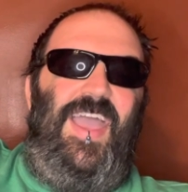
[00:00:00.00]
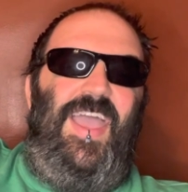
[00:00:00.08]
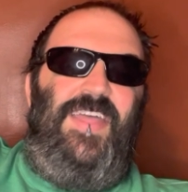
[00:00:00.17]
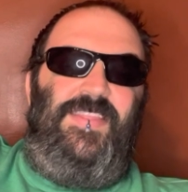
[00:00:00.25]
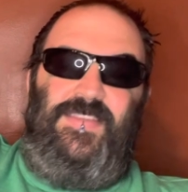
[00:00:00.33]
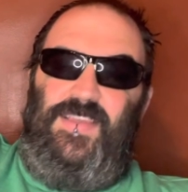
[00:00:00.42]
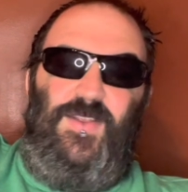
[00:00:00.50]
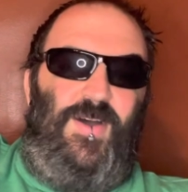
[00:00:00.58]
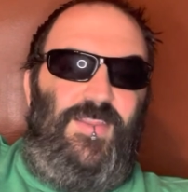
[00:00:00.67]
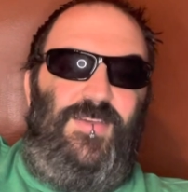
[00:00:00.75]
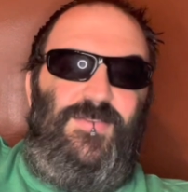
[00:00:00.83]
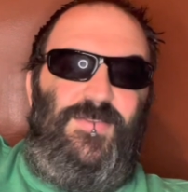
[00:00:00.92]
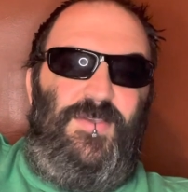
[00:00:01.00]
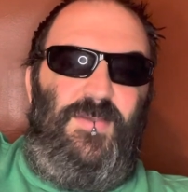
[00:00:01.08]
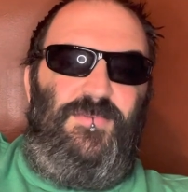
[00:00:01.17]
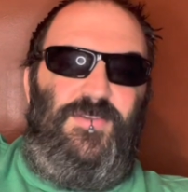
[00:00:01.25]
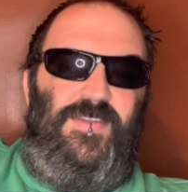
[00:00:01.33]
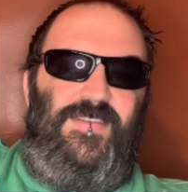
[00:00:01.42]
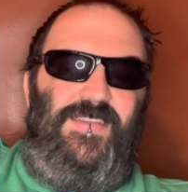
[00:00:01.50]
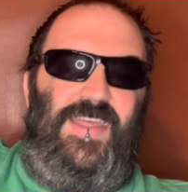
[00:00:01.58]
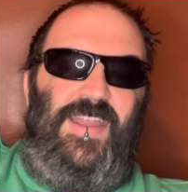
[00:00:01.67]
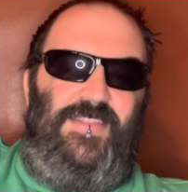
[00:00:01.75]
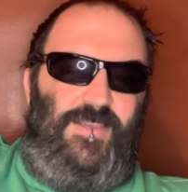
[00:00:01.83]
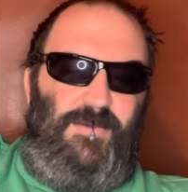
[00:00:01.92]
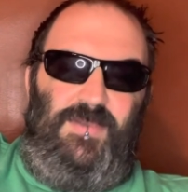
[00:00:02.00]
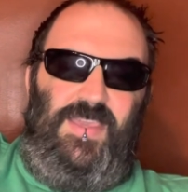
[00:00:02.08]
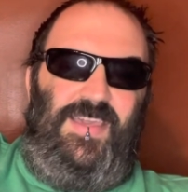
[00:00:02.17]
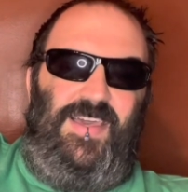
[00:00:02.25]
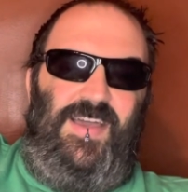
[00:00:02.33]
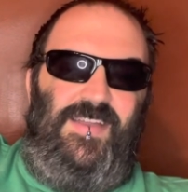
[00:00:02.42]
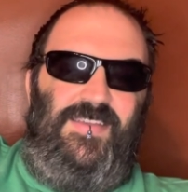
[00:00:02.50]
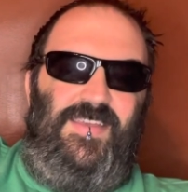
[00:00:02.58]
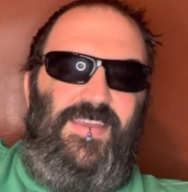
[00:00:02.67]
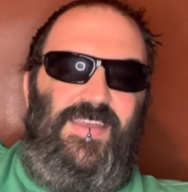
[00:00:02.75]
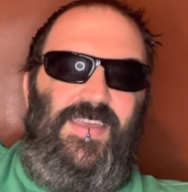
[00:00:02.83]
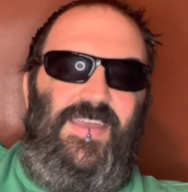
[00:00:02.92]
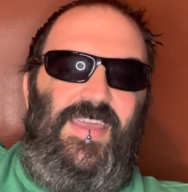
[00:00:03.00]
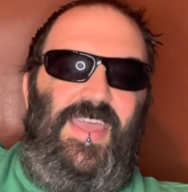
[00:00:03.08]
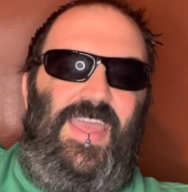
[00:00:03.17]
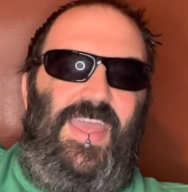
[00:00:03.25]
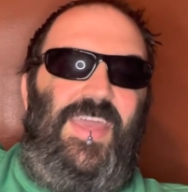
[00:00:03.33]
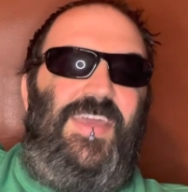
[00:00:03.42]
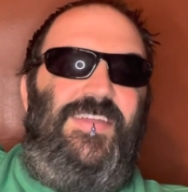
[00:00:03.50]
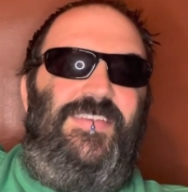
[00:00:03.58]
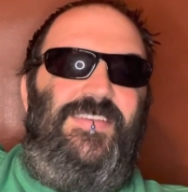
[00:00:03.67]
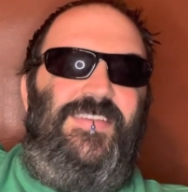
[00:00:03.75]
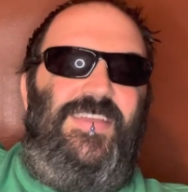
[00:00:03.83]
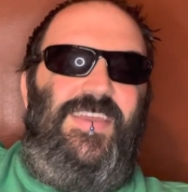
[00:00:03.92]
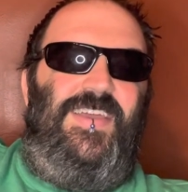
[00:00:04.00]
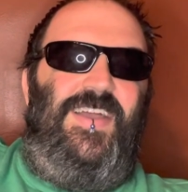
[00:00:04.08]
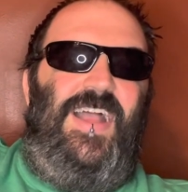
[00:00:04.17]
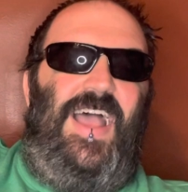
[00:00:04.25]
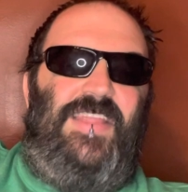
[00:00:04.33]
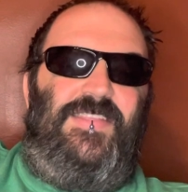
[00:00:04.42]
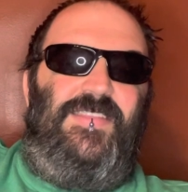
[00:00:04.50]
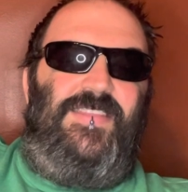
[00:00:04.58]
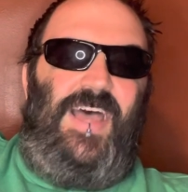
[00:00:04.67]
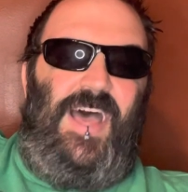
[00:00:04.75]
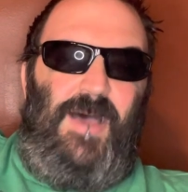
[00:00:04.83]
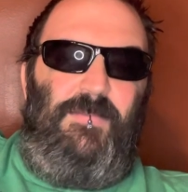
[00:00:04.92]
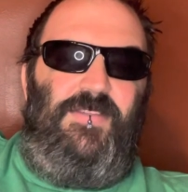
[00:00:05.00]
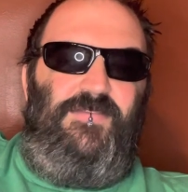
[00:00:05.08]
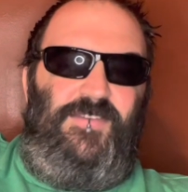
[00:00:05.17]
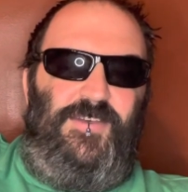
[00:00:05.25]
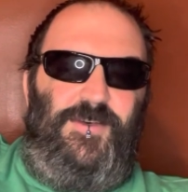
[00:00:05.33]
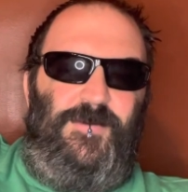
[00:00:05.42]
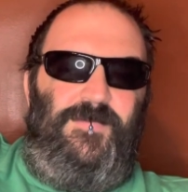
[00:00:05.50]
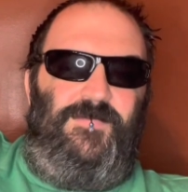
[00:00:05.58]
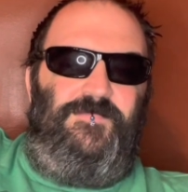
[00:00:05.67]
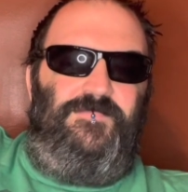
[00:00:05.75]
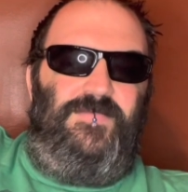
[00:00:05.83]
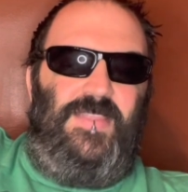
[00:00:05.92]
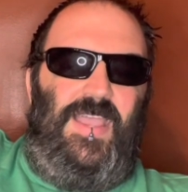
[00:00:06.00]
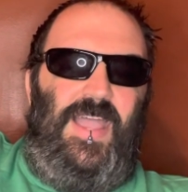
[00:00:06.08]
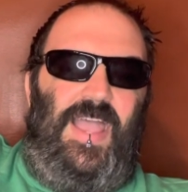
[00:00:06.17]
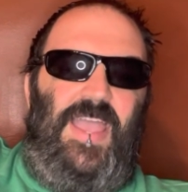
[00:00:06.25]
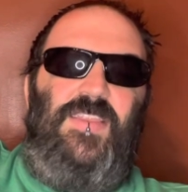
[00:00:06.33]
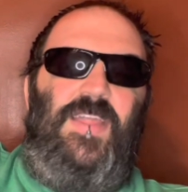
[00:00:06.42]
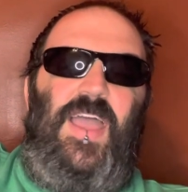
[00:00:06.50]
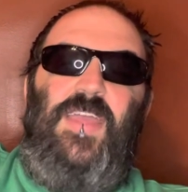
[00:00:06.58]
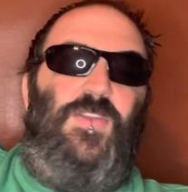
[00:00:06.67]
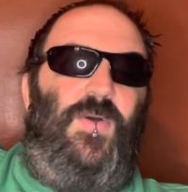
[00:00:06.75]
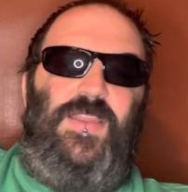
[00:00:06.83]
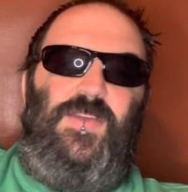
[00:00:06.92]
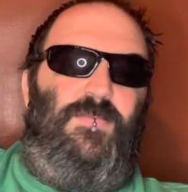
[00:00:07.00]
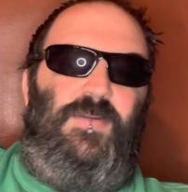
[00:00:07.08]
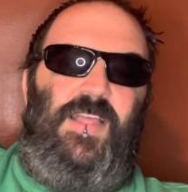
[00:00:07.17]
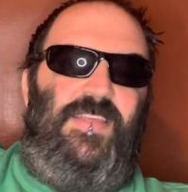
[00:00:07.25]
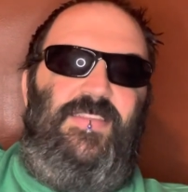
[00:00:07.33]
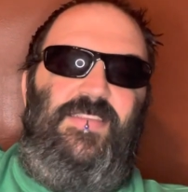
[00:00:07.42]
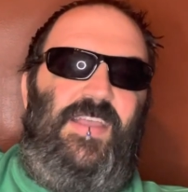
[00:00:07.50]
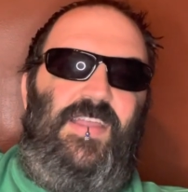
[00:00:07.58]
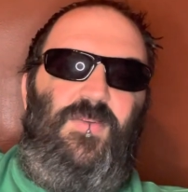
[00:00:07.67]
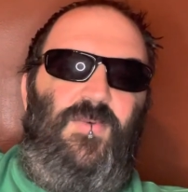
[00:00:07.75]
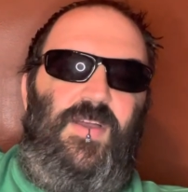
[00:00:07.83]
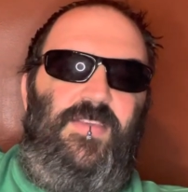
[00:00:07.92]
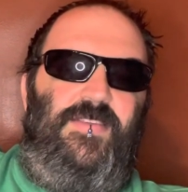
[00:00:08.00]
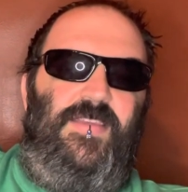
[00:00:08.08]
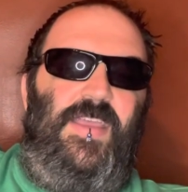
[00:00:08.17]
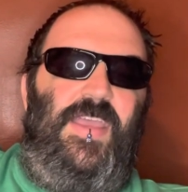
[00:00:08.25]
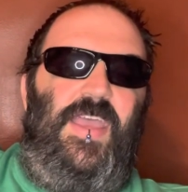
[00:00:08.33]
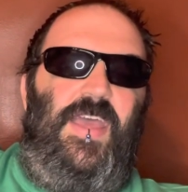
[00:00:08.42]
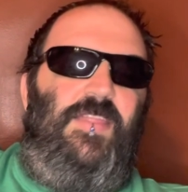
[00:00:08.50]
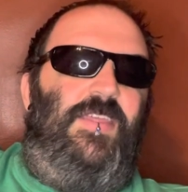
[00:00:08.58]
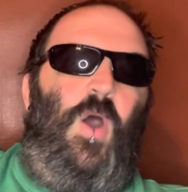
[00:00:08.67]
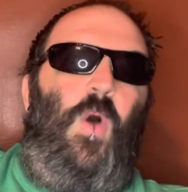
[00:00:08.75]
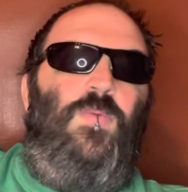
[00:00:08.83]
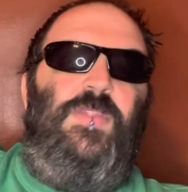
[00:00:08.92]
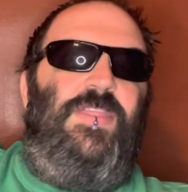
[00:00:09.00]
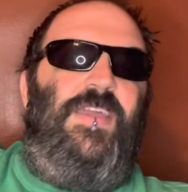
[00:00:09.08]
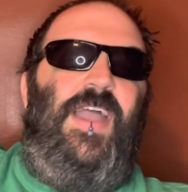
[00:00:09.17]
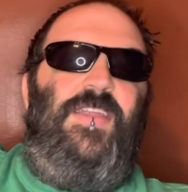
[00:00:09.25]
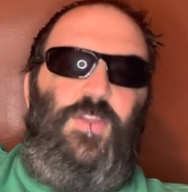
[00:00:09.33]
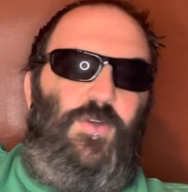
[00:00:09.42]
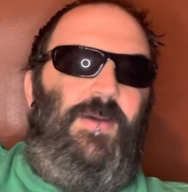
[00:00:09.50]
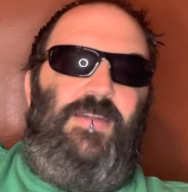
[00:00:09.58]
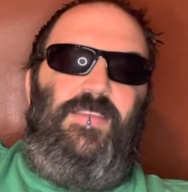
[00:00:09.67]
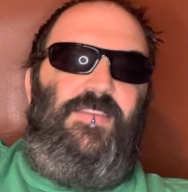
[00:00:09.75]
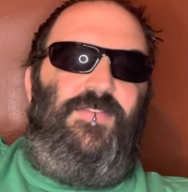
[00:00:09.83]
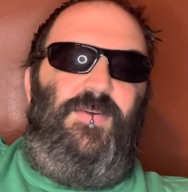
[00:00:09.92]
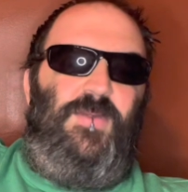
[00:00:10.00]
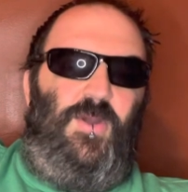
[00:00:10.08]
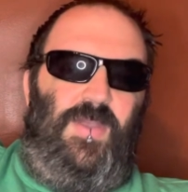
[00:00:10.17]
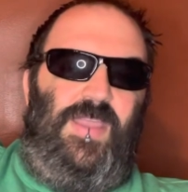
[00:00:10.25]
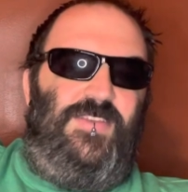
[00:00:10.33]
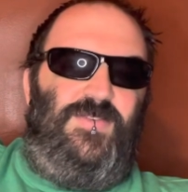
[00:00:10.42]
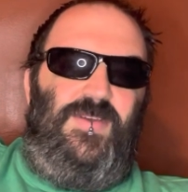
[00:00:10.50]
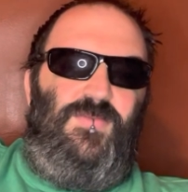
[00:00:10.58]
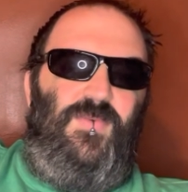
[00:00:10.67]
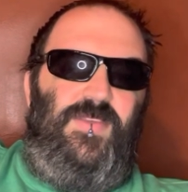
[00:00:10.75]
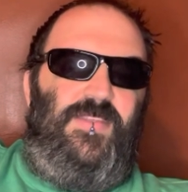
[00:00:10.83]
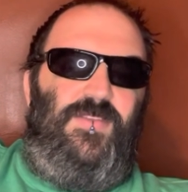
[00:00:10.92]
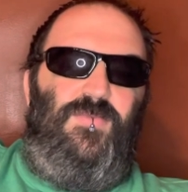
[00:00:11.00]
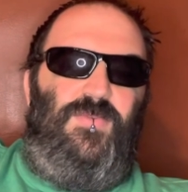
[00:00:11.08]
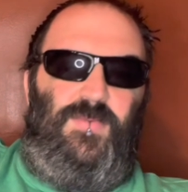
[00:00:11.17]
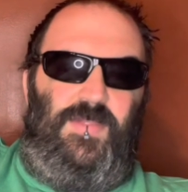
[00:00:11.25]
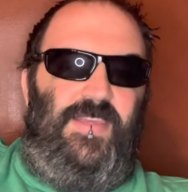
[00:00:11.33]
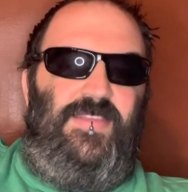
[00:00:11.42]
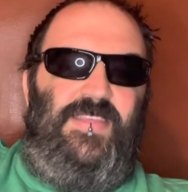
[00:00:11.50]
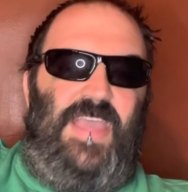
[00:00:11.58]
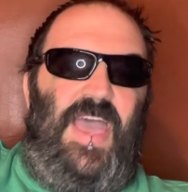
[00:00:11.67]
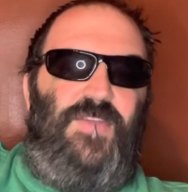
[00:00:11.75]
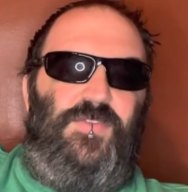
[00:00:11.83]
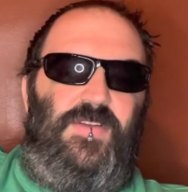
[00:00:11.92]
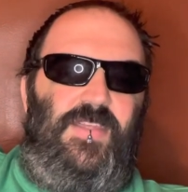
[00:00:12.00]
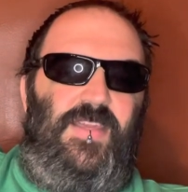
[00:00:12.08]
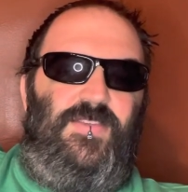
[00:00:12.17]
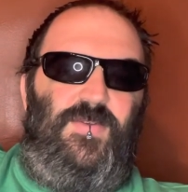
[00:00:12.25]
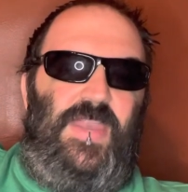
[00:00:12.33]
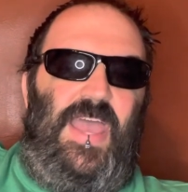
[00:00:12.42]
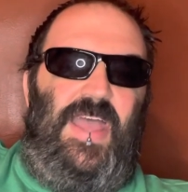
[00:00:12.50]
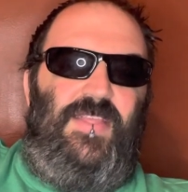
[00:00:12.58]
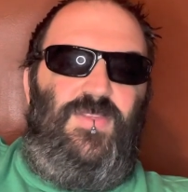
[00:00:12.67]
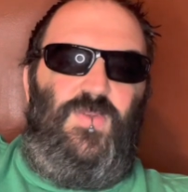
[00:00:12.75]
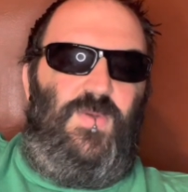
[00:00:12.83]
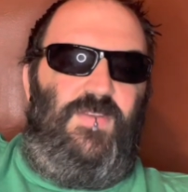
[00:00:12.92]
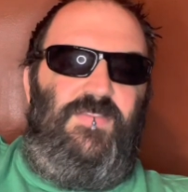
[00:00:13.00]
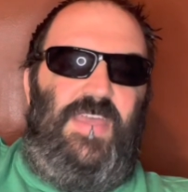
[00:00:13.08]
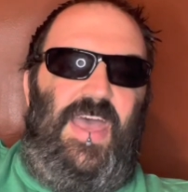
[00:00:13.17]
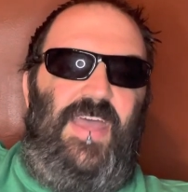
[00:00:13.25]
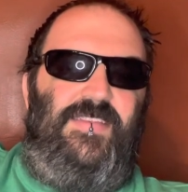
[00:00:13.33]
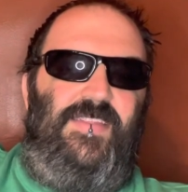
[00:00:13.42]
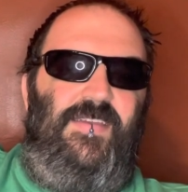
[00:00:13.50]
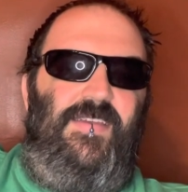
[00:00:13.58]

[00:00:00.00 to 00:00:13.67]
and it's had audio description, and it's on Peacock, and at the top of the film, I had no idea what Polite Society was. The only thing I knew about this film going into it was that it was released theatrically, so it had sort of that,